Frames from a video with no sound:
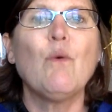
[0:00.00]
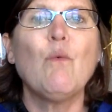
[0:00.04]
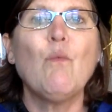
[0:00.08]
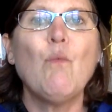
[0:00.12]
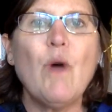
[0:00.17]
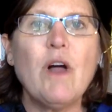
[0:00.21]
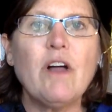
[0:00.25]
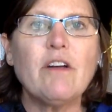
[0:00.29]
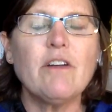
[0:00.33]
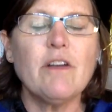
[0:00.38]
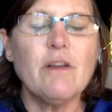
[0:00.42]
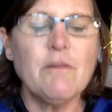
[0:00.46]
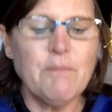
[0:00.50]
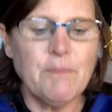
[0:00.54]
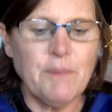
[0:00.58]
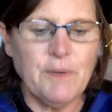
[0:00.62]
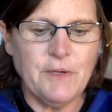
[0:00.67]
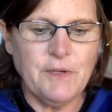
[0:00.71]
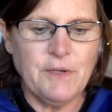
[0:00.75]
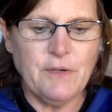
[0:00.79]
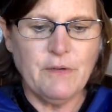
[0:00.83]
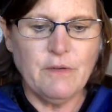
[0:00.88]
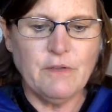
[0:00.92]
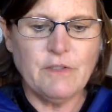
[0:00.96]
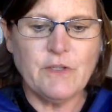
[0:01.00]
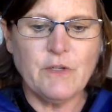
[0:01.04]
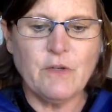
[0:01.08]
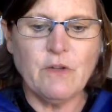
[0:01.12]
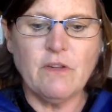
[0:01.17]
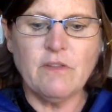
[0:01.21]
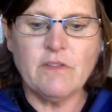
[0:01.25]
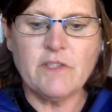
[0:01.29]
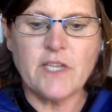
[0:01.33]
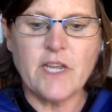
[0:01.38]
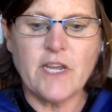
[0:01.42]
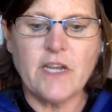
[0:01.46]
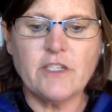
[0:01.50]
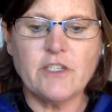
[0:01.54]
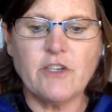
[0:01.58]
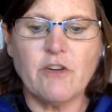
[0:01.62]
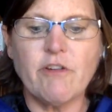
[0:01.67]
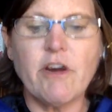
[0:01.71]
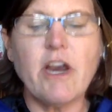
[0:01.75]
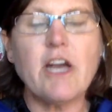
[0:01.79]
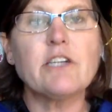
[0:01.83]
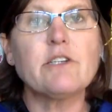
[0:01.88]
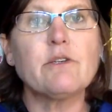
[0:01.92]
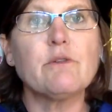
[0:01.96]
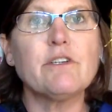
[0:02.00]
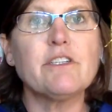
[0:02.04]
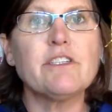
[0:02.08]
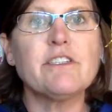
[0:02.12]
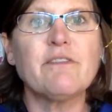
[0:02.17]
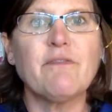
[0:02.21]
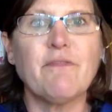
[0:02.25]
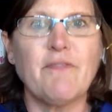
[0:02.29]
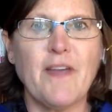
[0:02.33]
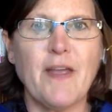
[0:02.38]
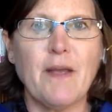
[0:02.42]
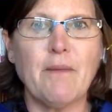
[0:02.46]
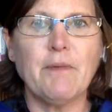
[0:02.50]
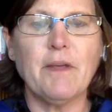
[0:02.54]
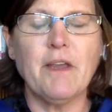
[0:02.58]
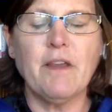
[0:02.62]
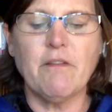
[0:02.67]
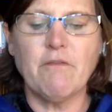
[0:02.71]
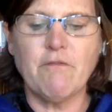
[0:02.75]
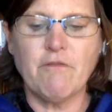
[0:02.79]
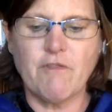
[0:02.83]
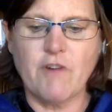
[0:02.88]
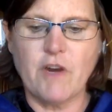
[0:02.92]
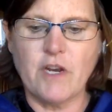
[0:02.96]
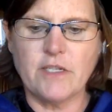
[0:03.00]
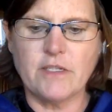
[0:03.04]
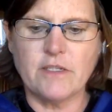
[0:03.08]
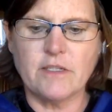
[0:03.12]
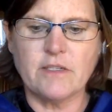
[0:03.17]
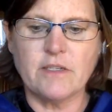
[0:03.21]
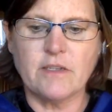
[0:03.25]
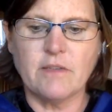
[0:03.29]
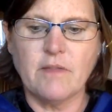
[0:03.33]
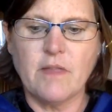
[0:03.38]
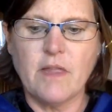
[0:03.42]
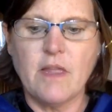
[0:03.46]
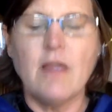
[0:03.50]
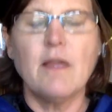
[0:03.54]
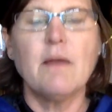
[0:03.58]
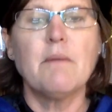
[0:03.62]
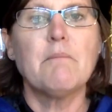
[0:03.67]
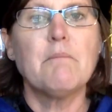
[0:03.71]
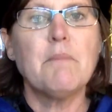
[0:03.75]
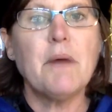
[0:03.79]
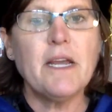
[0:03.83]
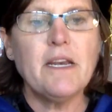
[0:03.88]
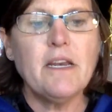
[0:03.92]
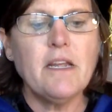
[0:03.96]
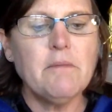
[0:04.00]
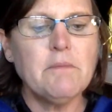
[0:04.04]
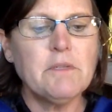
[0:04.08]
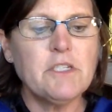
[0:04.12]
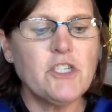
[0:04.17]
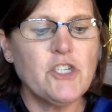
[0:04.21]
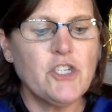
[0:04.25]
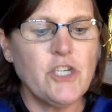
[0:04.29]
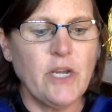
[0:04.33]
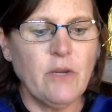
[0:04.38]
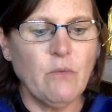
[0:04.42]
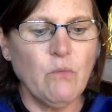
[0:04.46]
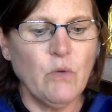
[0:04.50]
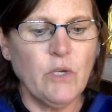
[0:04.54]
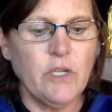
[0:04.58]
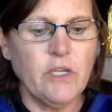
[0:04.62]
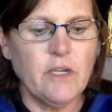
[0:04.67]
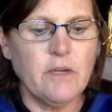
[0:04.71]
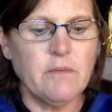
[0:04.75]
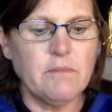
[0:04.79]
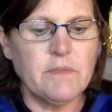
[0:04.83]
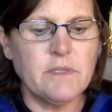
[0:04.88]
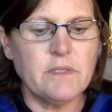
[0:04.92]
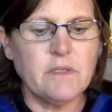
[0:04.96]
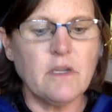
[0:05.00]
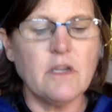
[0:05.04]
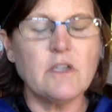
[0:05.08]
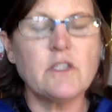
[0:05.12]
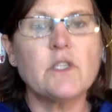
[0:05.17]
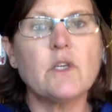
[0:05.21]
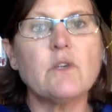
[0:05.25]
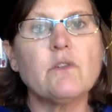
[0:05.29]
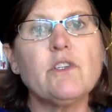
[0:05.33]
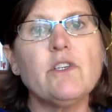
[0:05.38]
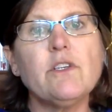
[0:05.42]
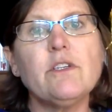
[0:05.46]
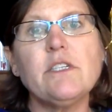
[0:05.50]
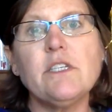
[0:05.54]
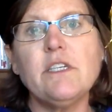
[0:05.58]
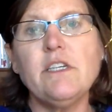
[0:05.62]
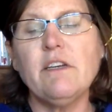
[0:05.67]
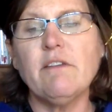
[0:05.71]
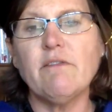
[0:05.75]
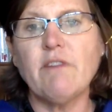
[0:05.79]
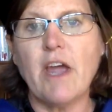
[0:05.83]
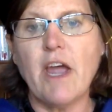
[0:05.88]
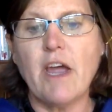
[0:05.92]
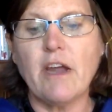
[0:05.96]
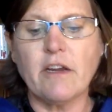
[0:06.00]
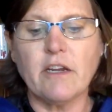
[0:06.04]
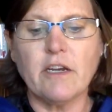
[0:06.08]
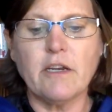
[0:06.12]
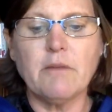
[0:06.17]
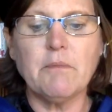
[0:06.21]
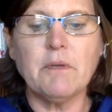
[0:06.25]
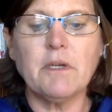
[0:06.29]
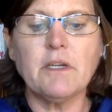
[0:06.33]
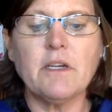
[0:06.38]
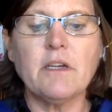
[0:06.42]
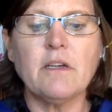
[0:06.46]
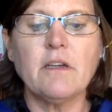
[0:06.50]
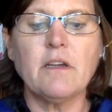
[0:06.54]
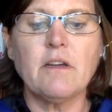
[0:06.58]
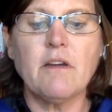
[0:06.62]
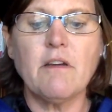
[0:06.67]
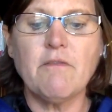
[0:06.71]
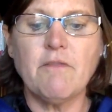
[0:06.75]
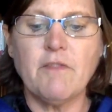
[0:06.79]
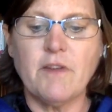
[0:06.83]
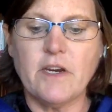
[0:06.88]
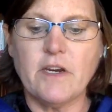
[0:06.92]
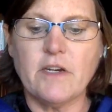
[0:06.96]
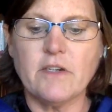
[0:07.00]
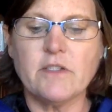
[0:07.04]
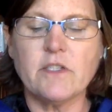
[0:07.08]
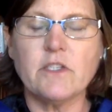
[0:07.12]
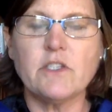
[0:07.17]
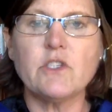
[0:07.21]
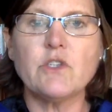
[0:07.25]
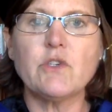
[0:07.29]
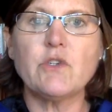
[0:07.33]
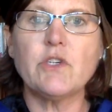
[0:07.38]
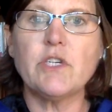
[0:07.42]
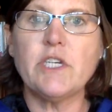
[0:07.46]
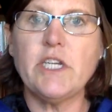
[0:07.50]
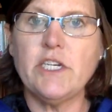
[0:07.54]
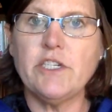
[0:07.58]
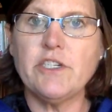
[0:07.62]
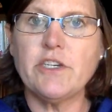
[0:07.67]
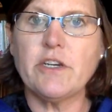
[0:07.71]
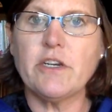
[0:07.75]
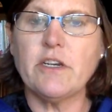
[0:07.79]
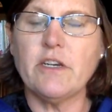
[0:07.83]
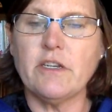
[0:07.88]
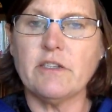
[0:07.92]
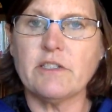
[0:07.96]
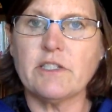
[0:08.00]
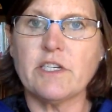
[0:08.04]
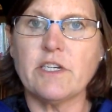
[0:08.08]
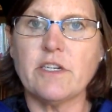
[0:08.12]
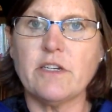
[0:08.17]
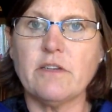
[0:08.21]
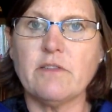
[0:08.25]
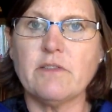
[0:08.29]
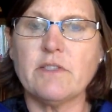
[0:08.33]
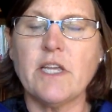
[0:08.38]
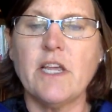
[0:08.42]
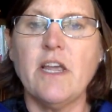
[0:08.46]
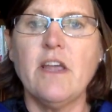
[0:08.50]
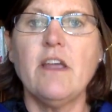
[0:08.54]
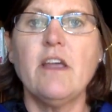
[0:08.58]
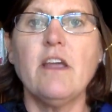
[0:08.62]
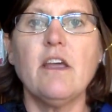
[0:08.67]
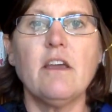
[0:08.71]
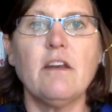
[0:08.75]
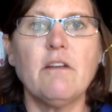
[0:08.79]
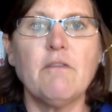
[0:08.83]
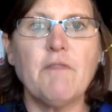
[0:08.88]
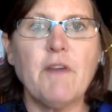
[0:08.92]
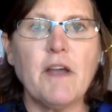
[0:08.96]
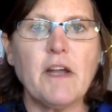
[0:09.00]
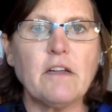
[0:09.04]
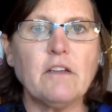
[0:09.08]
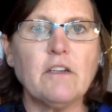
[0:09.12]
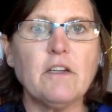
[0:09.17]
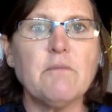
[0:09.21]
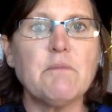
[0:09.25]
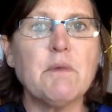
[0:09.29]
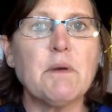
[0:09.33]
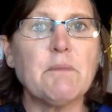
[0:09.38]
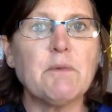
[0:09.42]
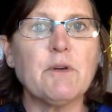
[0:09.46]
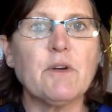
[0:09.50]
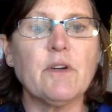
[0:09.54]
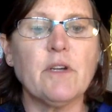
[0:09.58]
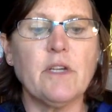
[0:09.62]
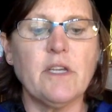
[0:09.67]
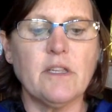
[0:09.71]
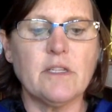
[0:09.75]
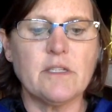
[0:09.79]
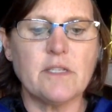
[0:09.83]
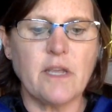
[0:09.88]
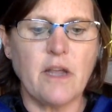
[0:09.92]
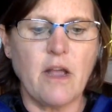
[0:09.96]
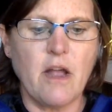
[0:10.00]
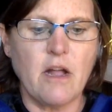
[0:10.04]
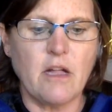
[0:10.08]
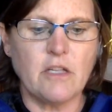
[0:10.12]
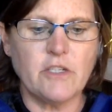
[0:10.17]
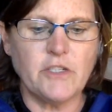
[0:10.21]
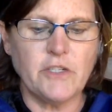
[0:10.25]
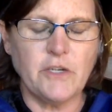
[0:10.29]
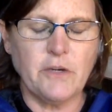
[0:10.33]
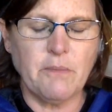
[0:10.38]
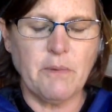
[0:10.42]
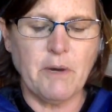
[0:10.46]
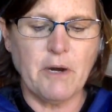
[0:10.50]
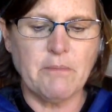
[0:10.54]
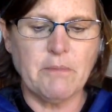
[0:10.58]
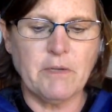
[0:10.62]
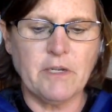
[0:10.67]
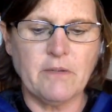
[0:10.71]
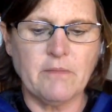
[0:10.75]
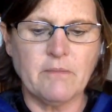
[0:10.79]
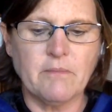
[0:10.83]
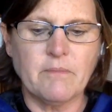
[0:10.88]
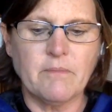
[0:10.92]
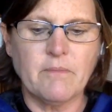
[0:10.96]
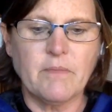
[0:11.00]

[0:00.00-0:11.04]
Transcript: Welcome, Purdue School of Science graduates, family, and friends. My name is Jane Williams, Associate Dean of Academic Affairs and Strategic Initiatives, and a faculty member in the Psychology Department.